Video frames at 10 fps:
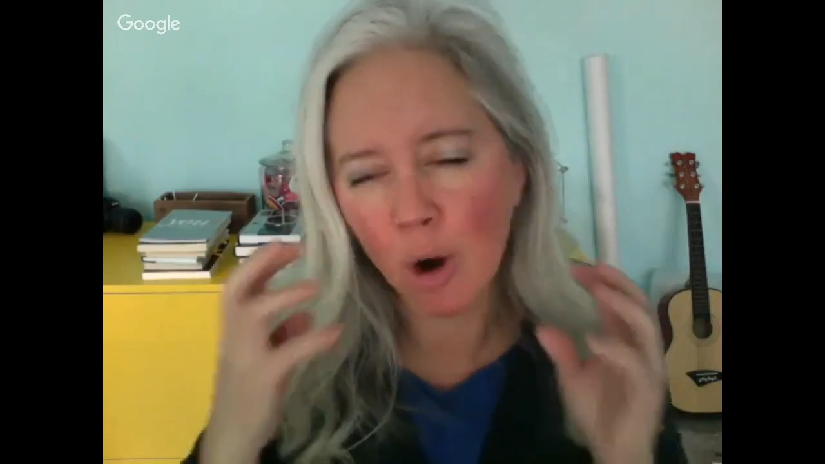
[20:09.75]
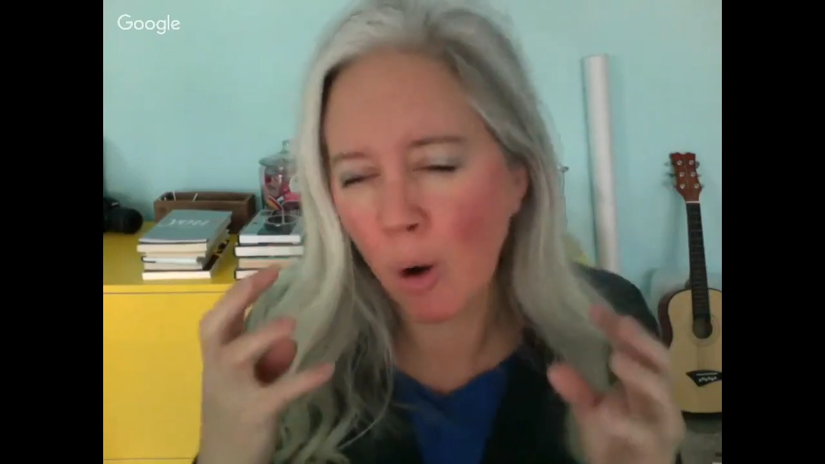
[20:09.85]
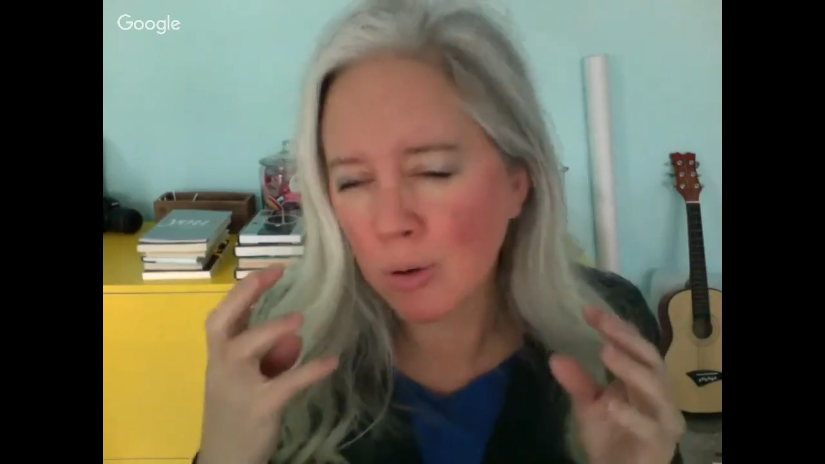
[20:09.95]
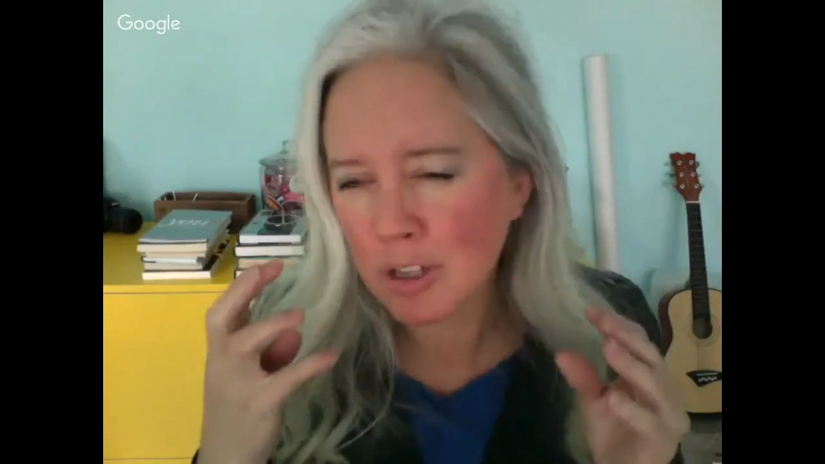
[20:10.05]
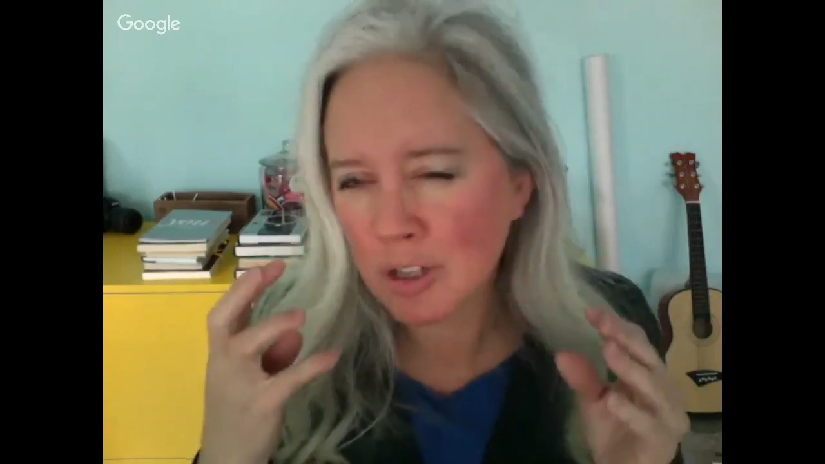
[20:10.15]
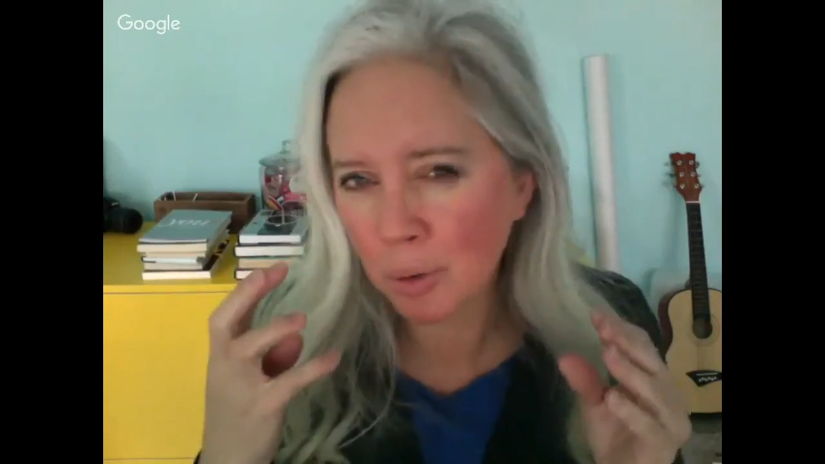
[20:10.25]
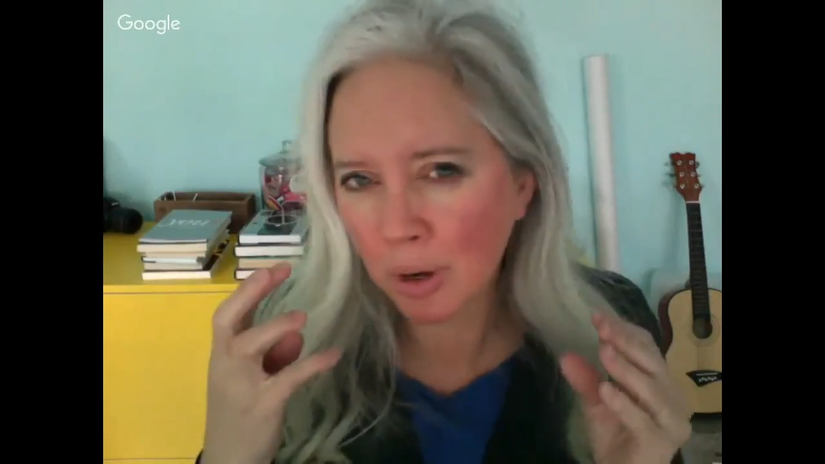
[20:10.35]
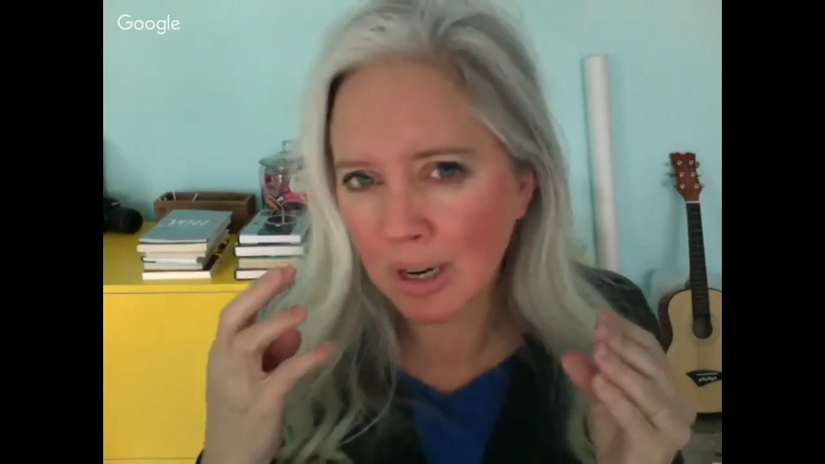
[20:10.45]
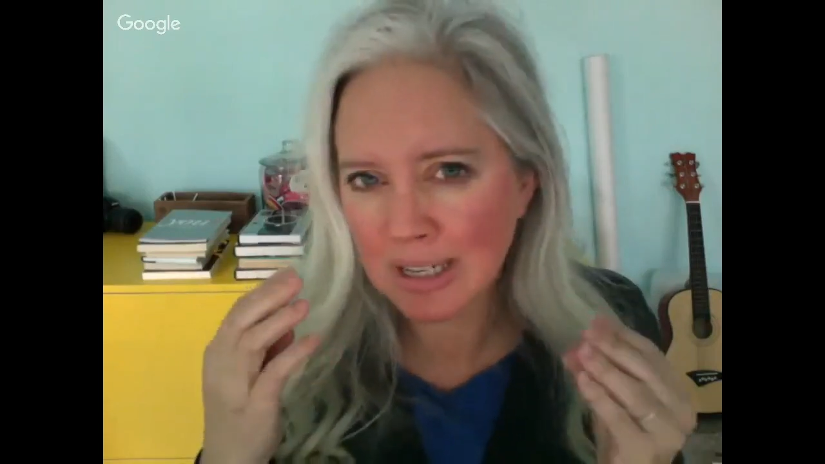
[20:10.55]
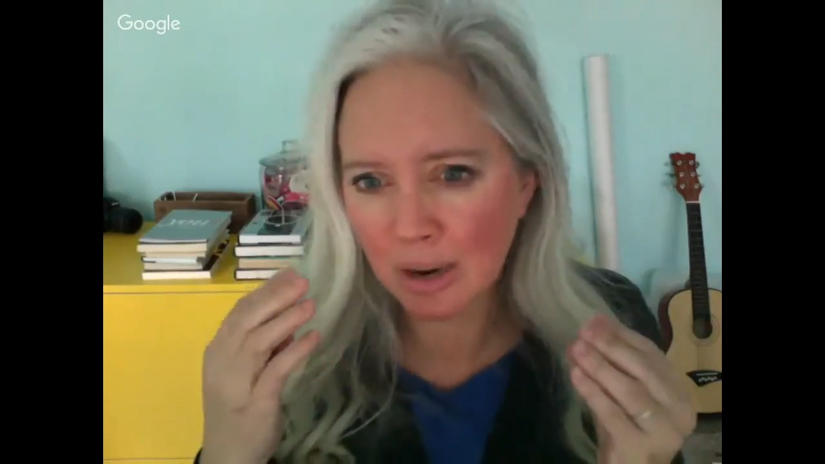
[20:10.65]
own
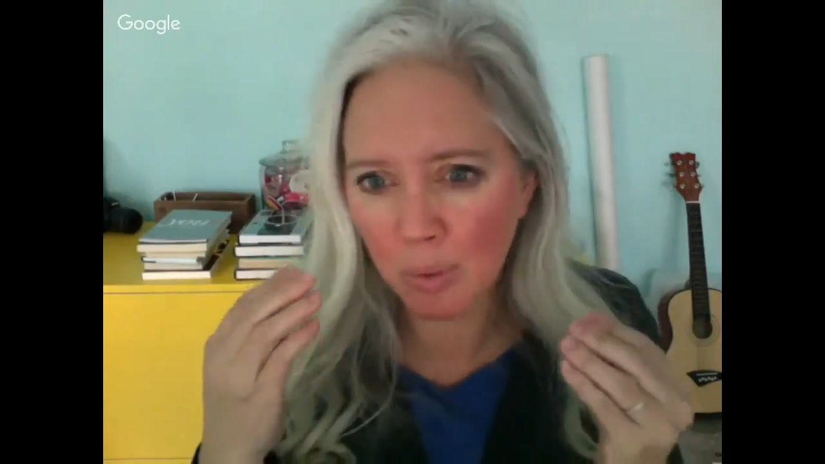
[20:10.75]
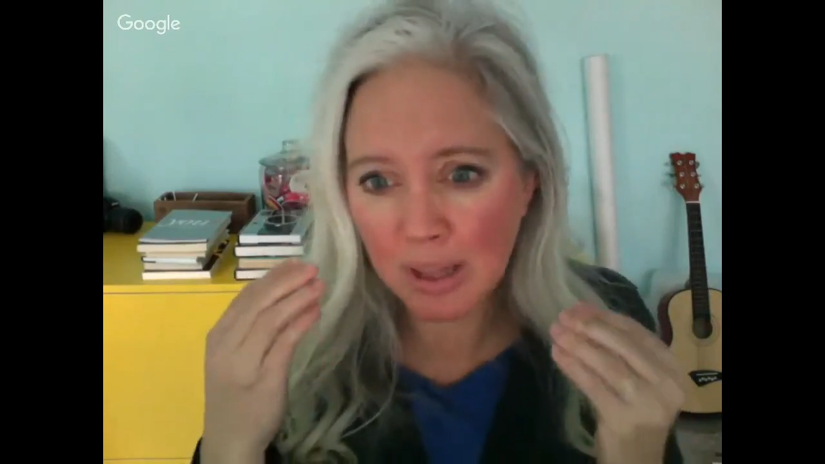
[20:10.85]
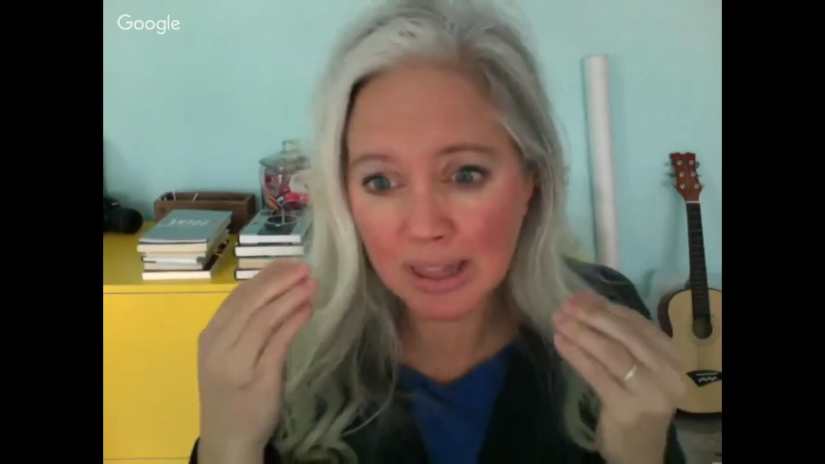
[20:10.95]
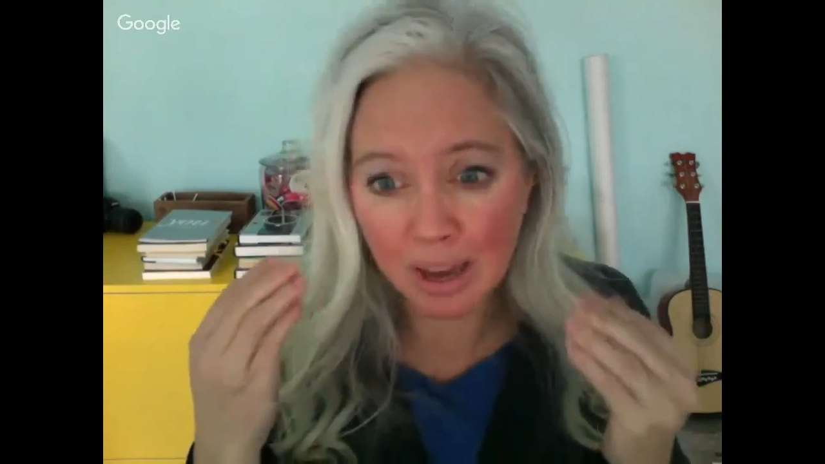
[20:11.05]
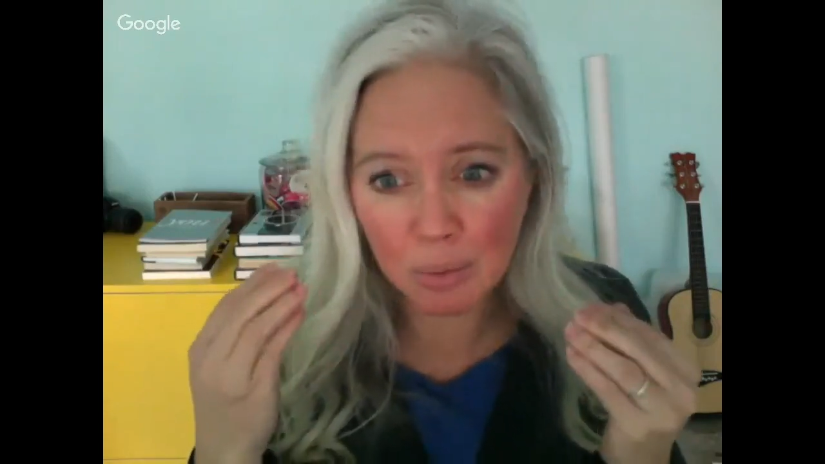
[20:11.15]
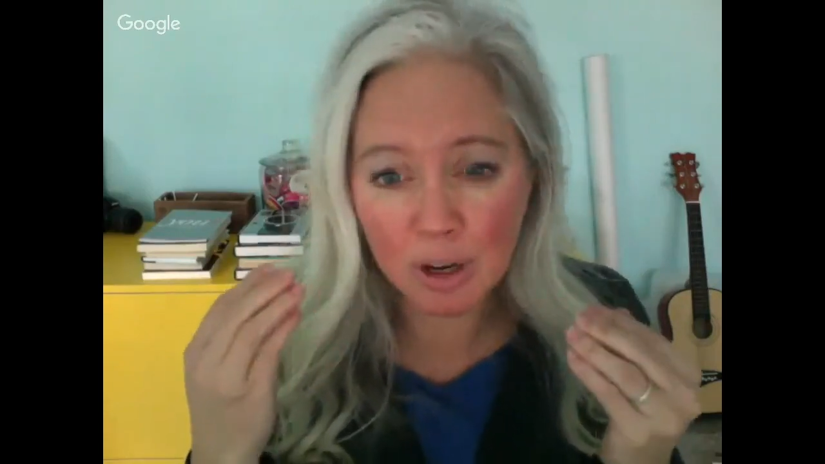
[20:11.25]
stories and what they were